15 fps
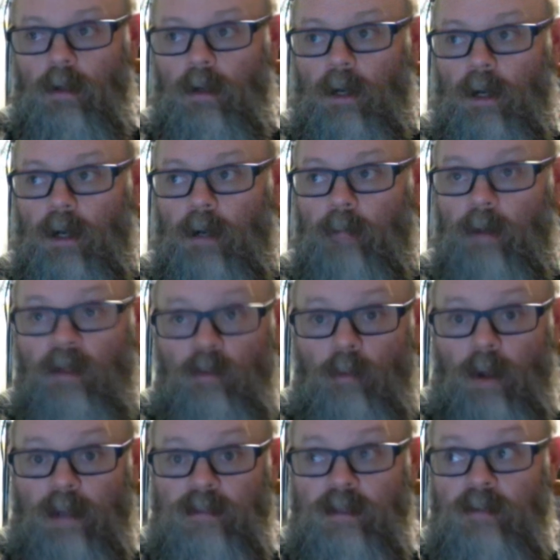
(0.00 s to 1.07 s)

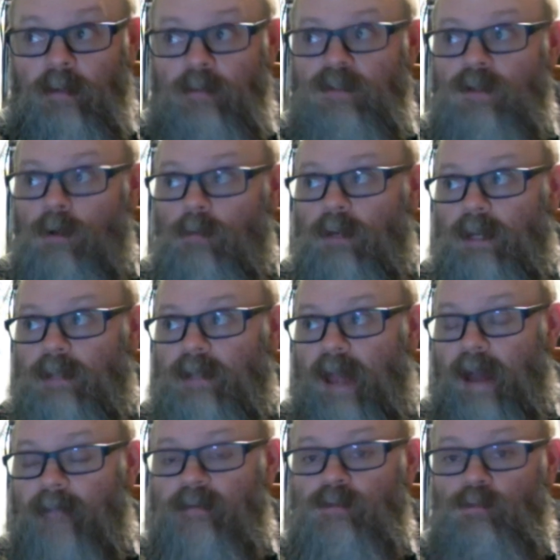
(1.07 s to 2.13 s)
Otherwise, there was no need to
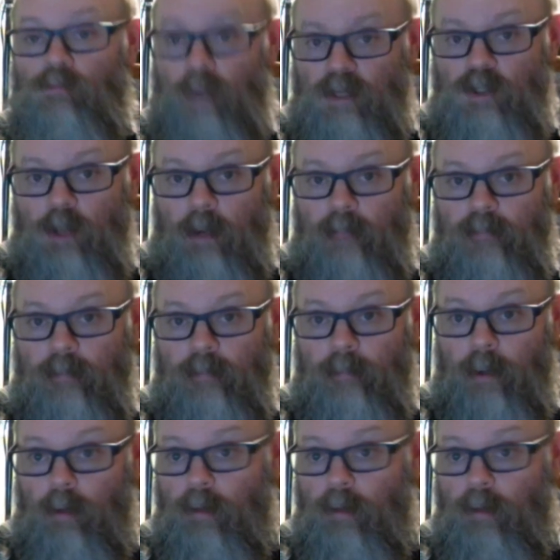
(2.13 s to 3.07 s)
have us rush off the boat